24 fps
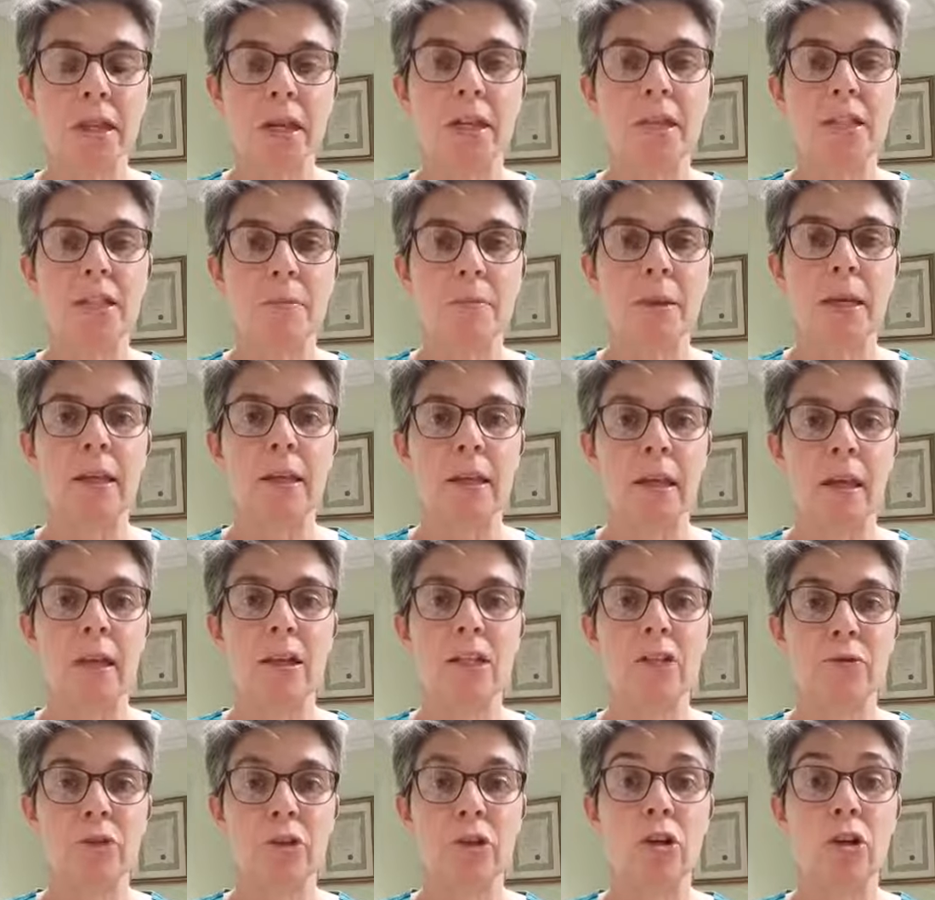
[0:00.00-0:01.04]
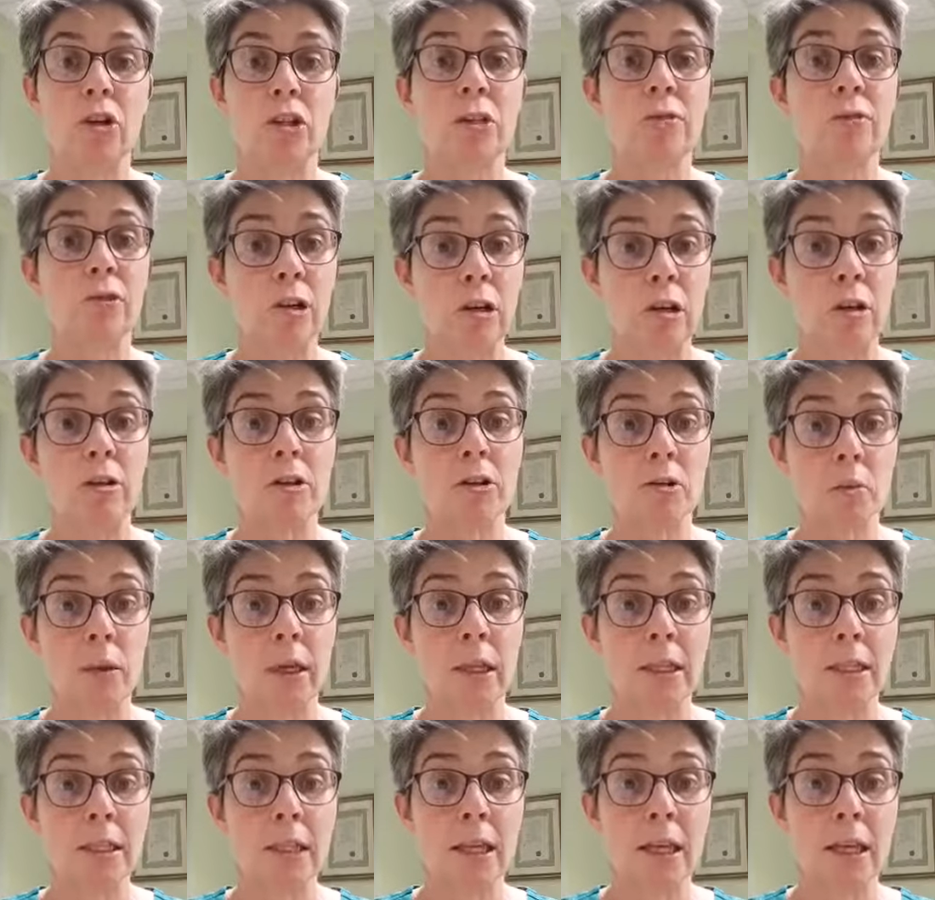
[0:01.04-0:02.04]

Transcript: to me in the last few years, have you lost weight?